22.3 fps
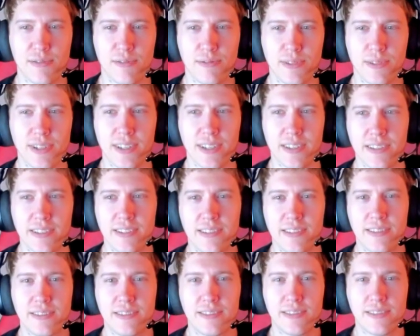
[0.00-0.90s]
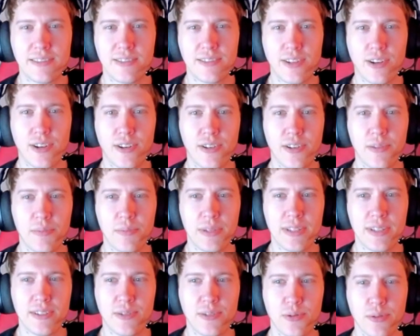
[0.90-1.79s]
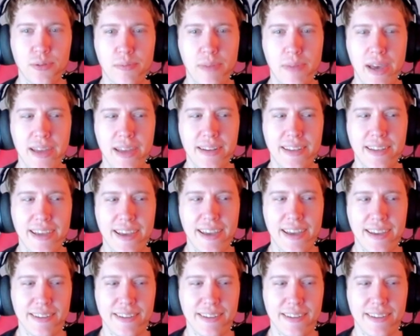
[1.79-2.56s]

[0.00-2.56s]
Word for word: fucking turn him into a bad guy